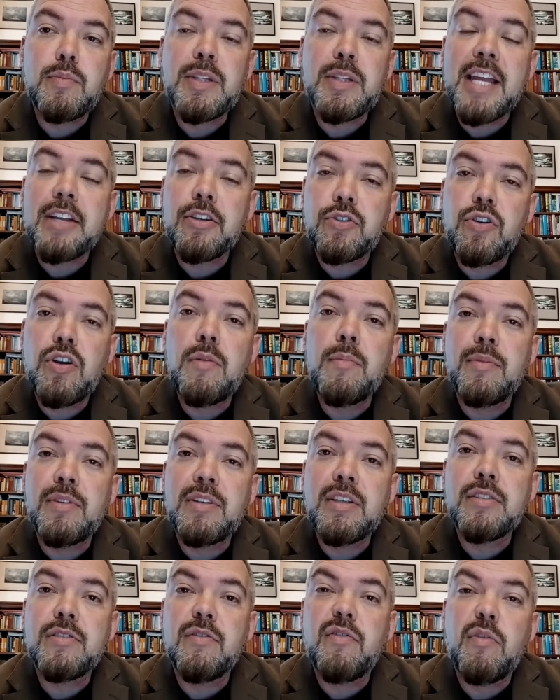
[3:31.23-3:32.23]
But that term
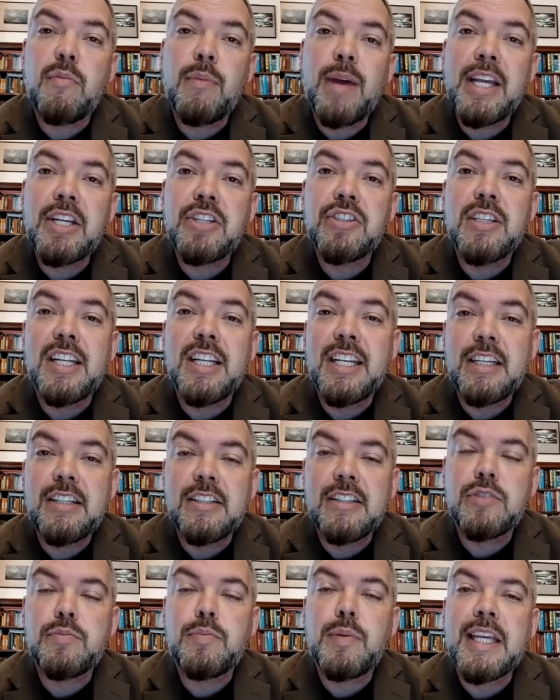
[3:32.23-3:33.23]
disinformation in
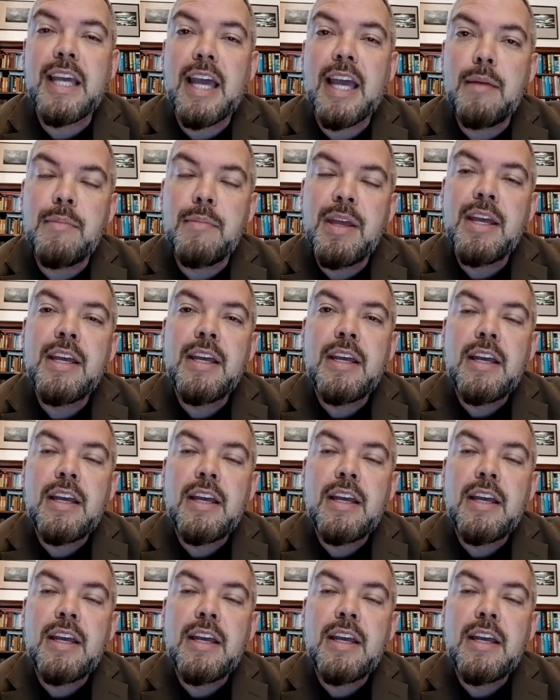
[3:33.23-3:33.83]
English became,